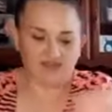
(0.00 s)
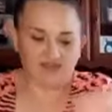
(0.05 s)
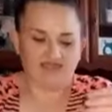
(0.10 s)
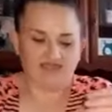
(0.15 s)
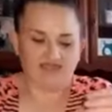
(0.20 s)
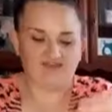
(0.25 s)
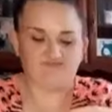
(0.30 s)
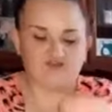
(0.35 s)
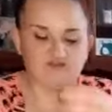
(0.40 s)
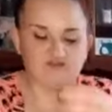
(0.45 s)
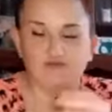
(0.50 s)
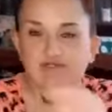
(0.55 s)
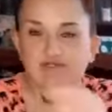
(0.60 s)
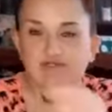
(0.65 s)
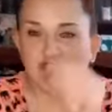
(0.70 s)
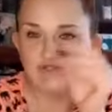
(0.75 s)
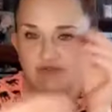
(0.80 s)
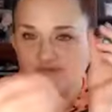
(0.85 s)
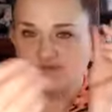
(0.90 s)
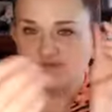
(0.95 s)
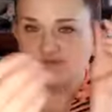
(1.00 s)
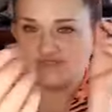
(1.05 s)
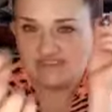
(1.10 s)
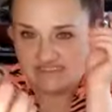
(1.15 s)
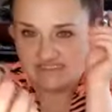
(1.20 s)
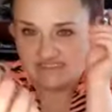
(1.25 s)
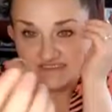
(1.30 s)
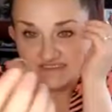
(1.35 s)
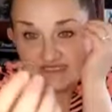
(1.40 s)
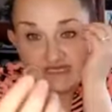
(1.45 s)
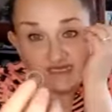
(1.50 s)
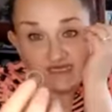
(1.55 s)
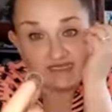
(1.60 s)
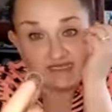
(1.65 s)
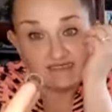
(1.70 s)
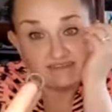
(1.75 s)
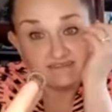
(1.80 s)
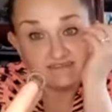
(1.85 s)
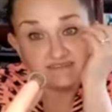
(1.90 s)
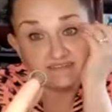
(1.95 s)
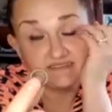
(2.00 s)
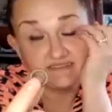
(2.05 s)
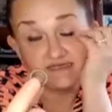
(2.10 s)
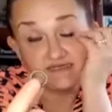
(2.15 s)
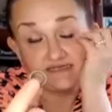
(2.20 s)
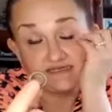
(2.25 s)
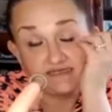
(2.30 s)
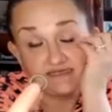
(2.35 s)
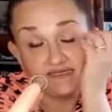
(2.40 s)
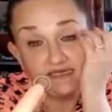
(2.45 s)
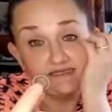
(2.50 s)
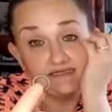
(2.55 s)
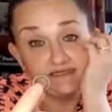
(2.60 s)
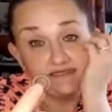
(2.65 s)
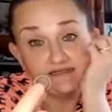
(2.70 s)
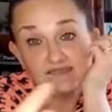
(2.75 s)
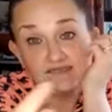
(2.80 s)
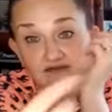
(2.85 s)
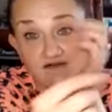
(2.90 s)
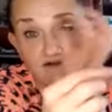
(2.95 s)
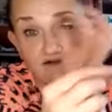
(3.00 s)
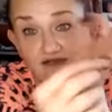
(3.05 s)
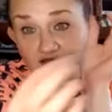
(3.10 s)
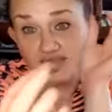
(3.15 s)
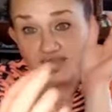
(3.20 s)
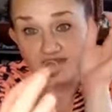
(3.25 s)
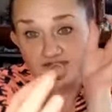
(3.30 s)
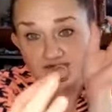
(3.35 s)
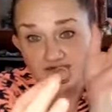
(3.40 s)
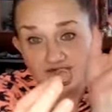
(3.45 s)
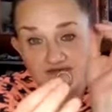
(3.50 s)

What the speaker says: If you lose these guys, again, they're not,